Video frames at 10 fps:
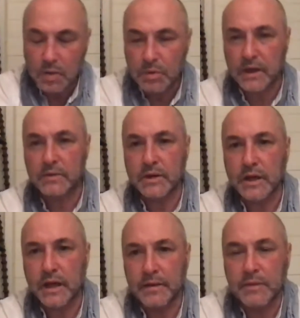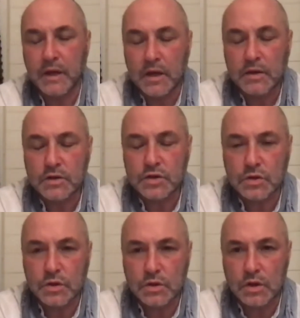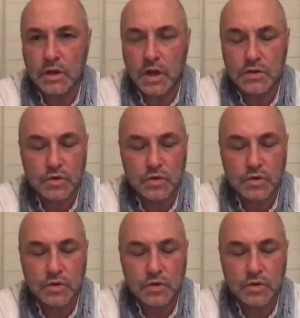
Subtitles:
But anyway, cut a long